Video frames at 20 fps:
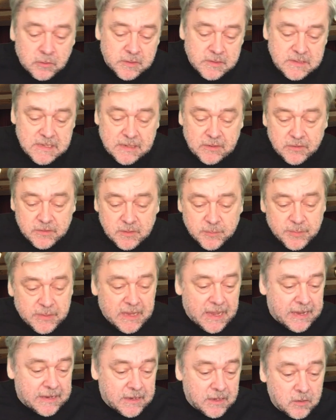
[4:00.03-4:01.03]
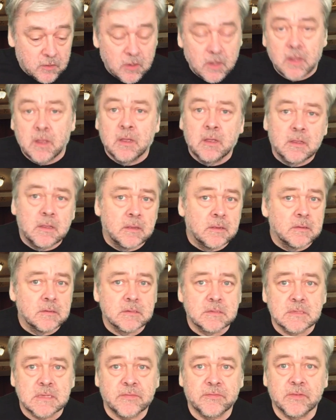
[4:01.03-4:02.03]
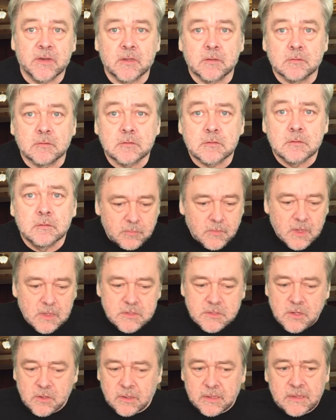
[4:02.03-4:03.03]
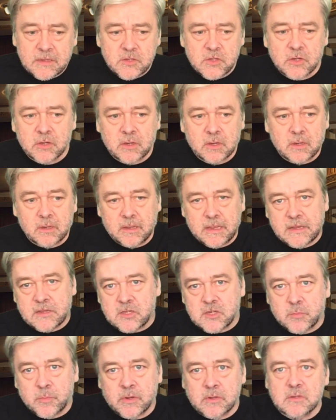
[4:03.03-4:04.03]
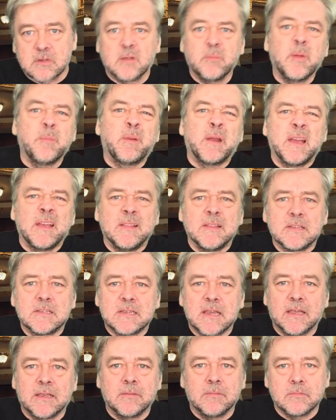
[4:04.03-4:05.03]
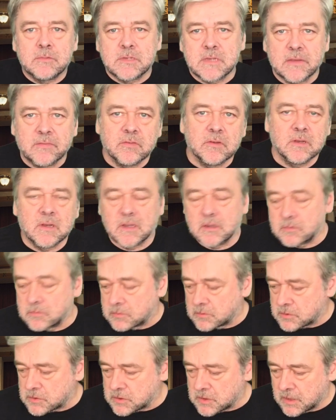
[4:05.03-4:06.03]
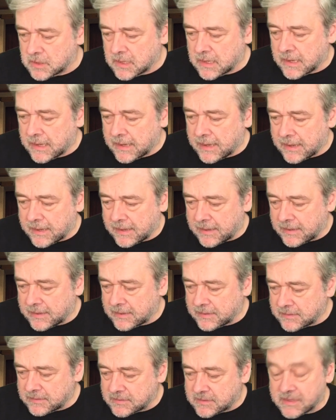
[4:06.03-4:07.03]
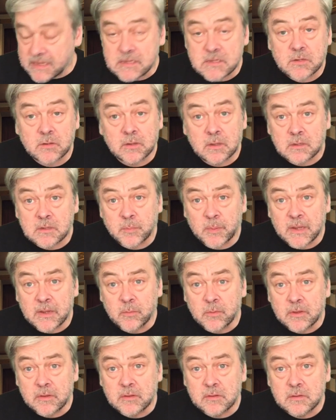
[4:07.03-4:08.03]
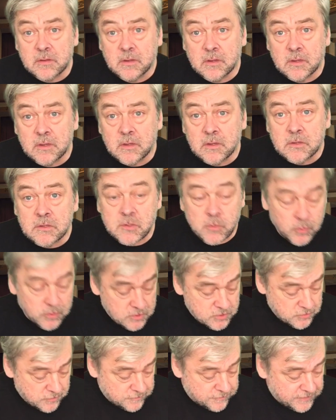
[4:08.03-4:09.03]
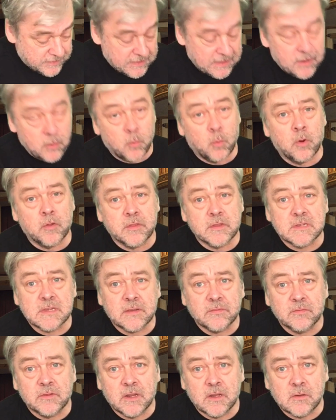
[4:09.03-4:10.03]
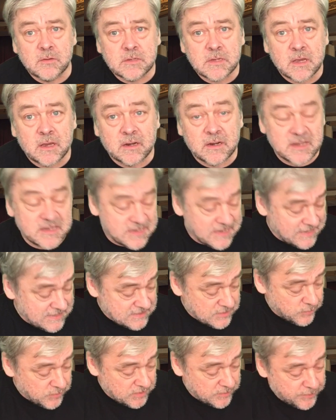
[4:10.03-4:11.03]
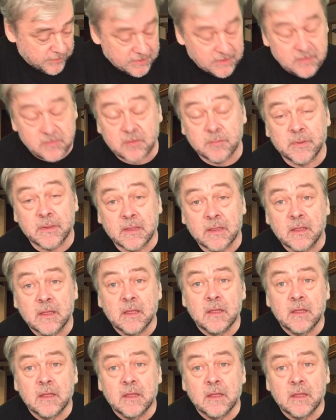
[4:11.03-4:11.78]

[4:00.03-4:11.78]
this out on the piano, 7 notes. So each of your instruments is going to be playing the same 7 notes, and that's all you've got to play with. So once you've figured out what the 7 notes are, and it's easy when you pick it from here,